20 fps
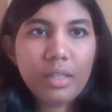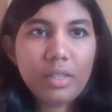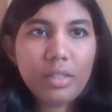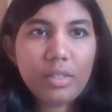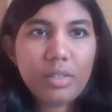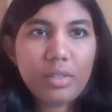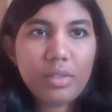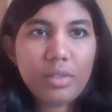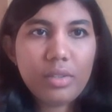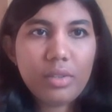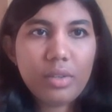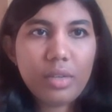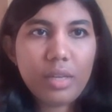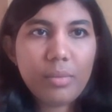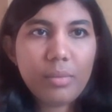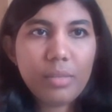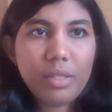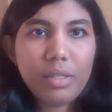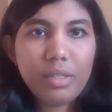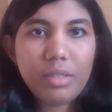So
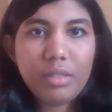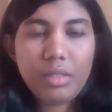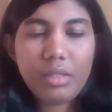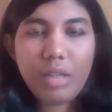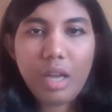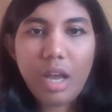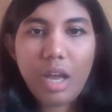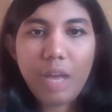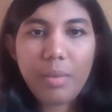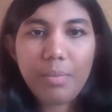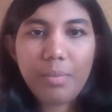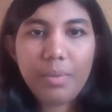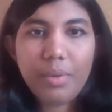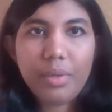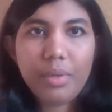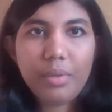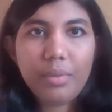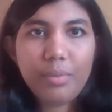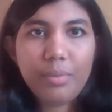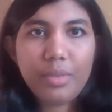I'm gonna stop
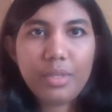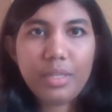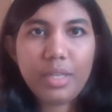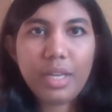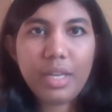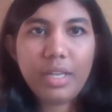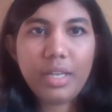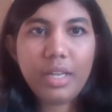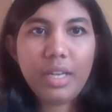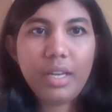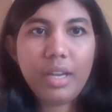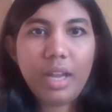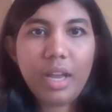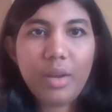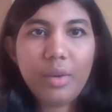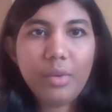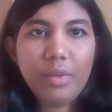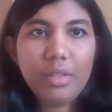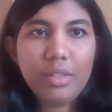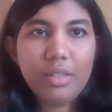presenting
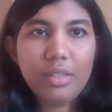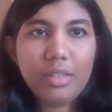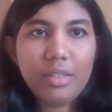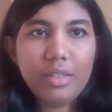now.